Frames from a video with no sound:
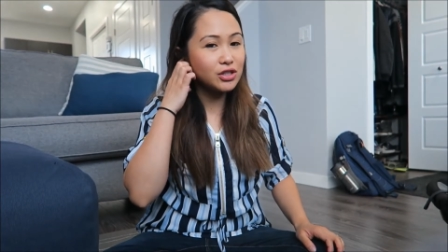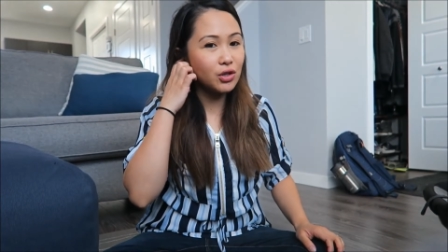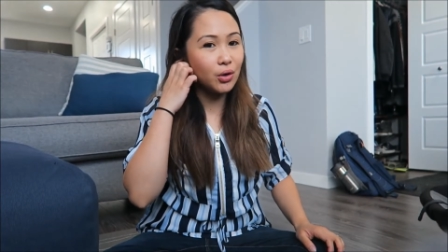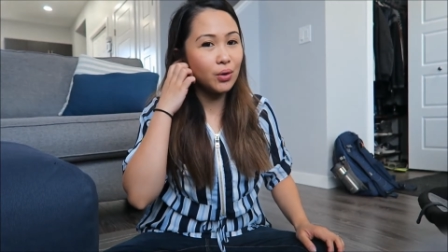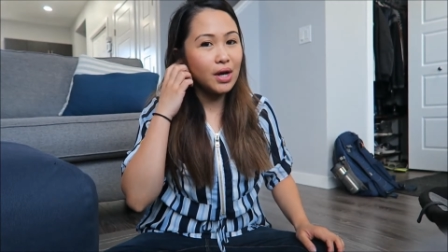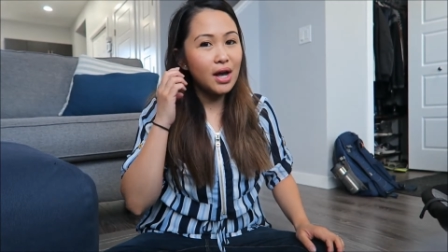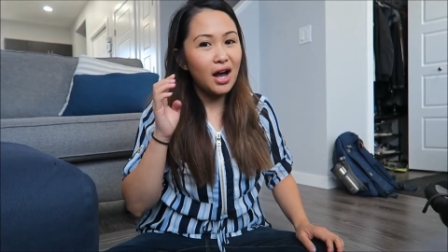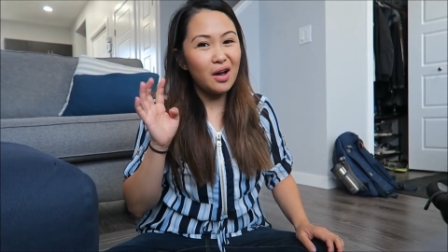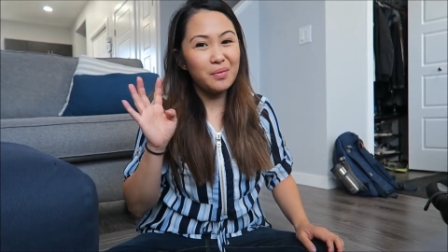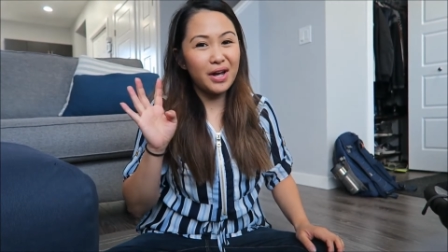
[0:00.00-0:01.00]
So
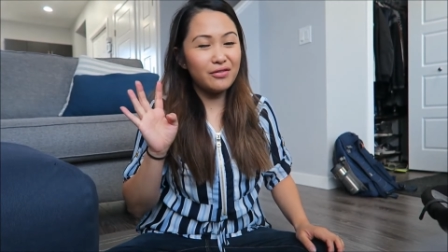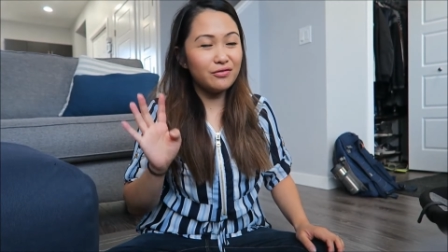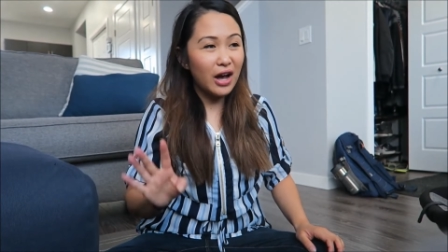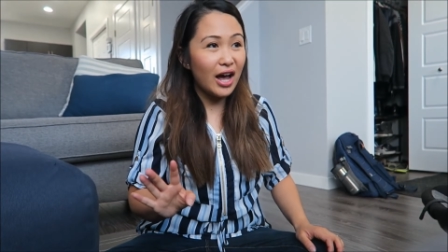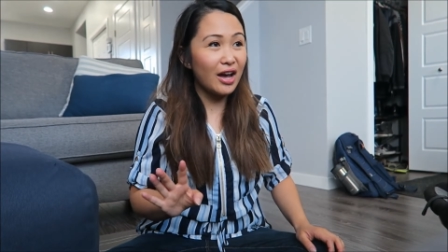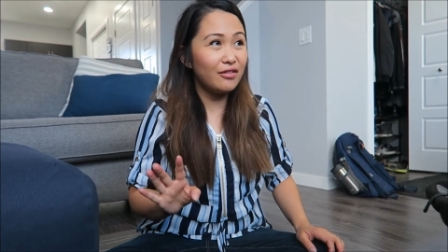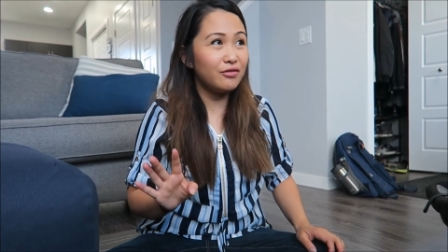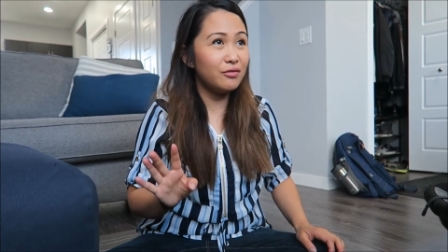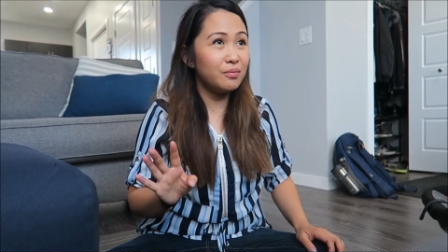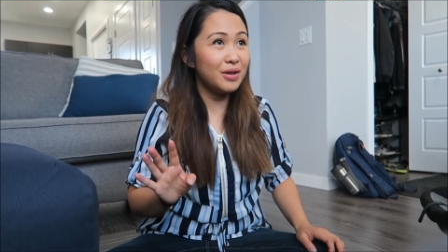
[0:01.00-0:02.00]
I have
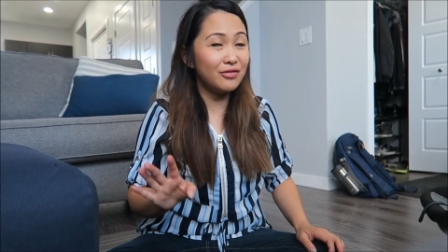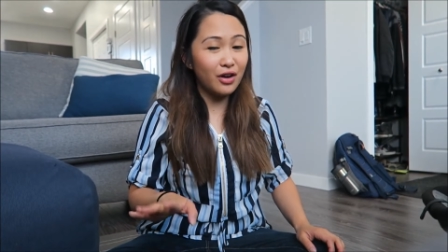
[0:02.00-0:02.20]
been